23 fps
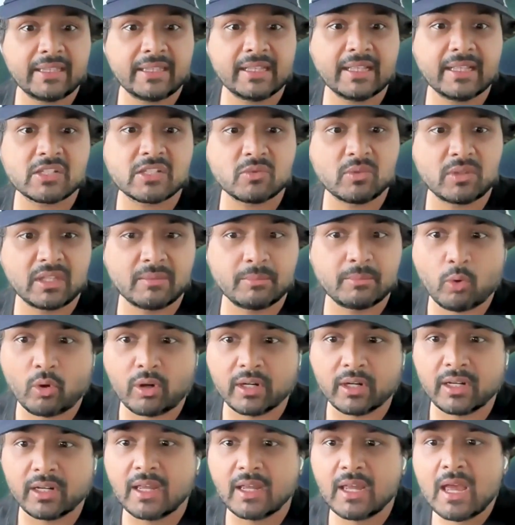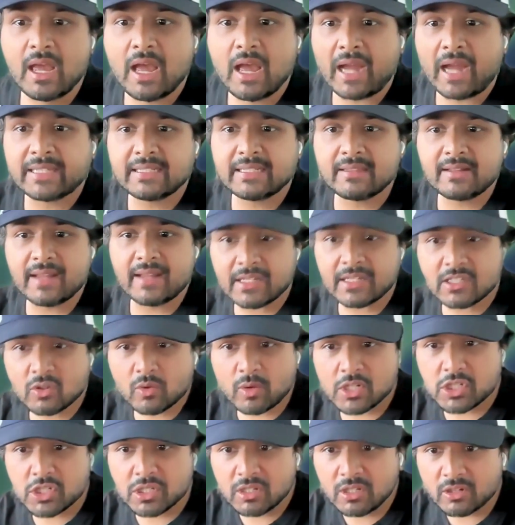I think that's really important. I see the
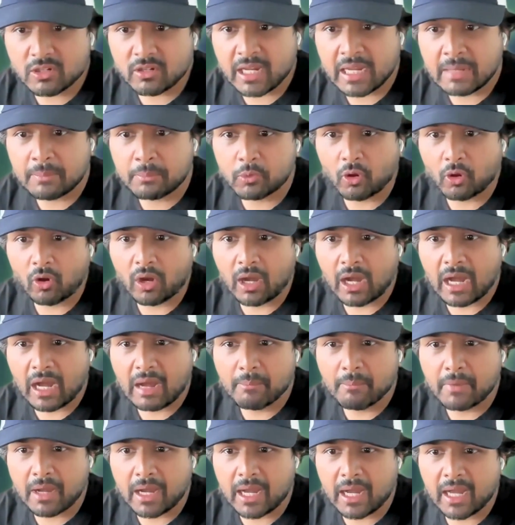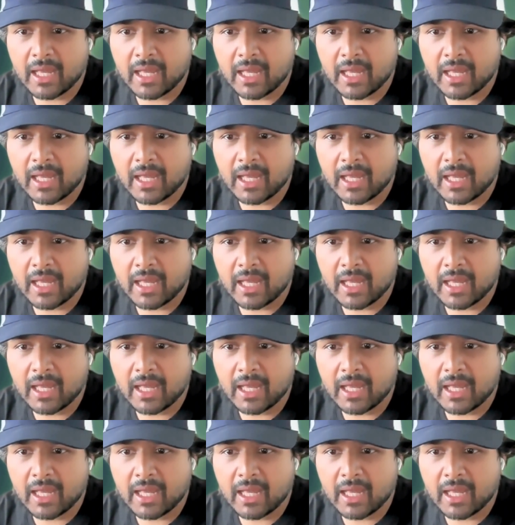next question here, April.